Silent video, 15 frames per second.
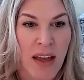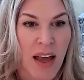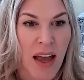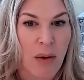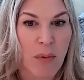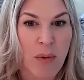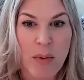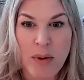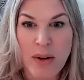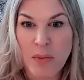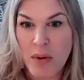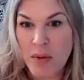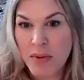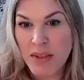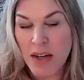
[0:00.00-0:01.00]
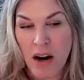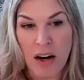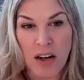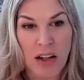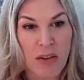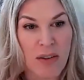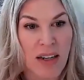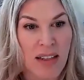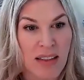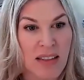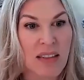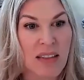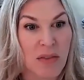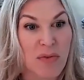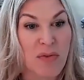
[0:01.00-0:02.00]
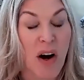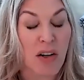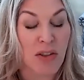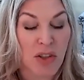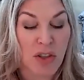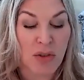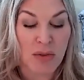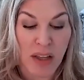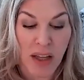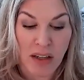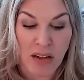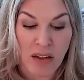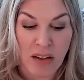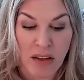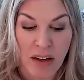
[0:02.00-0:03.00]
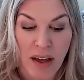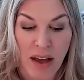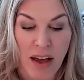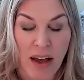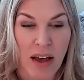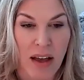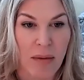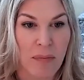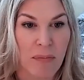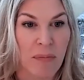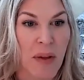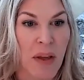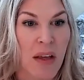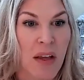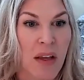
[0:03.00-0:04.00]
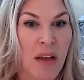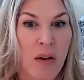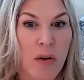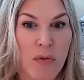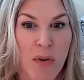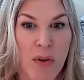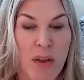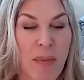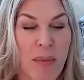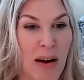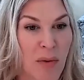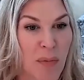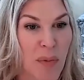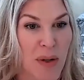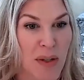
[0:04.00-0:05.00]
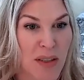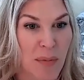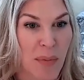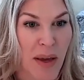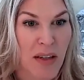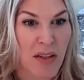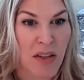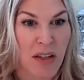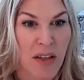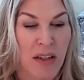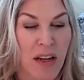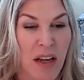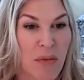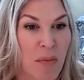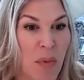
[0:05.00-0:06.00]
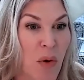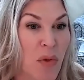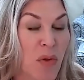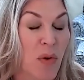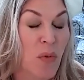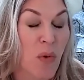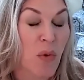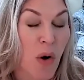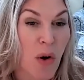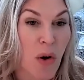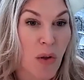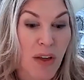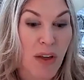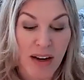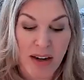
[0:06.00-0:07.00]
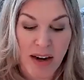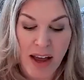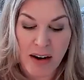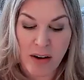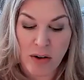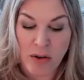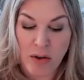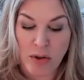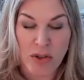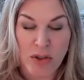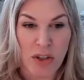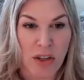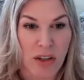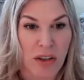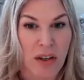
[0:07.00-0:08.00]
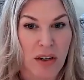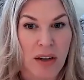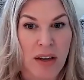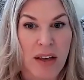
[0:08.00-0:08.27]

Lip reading: And we would argue that it's still far too little for the amount of participation in both the role that agriculture